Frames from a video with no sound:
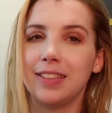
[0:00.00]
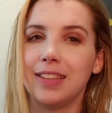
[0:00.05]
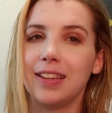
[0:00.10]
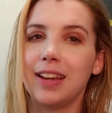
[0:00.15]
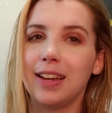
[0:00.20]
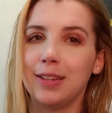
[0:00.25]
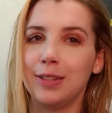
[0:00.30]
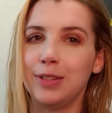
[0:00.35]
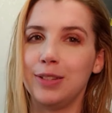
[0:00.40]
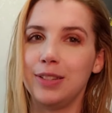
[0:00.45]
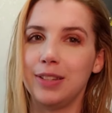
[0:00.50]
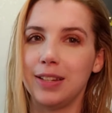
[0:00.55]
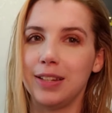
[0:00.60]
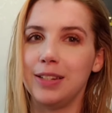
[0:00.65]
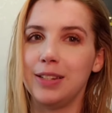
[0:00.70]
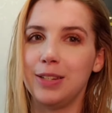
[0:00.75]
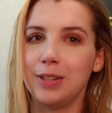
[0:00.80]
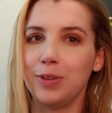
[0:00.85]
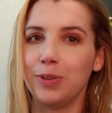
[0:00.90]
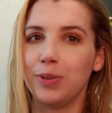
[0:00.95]
I, I
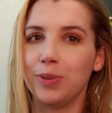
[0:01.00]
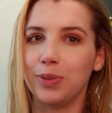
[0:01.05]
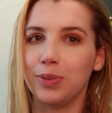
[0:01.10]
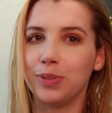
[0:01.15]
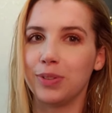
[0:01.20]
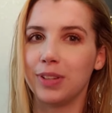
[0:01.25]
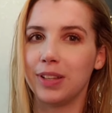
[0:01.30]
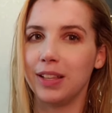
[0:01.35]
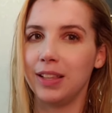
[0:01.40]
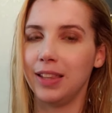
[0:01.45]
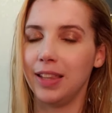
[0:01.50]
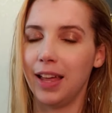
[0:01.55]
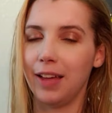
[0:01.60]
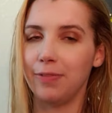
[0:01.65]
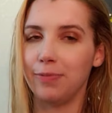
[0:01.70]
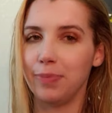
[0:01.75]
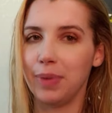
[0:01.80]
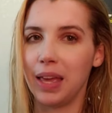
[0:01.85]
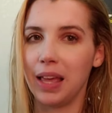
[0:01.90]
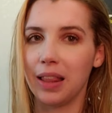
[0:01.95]
do
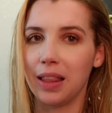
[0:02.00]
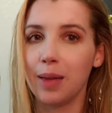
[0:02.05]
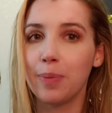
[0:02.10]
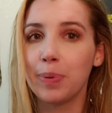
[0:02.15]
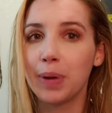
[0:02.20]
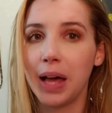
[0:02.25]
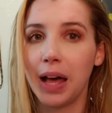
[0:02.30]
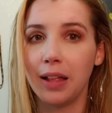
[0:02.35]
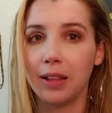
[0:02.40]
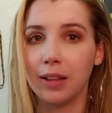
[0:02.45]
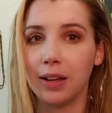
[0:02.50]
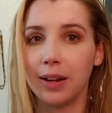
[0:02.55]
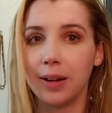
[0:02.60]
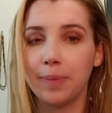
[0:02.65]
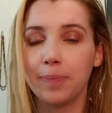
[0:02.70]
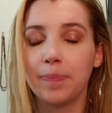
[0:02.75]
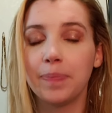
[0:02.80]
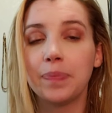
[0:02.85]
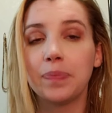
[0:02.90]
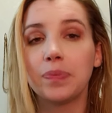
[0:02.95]
love me a lip color,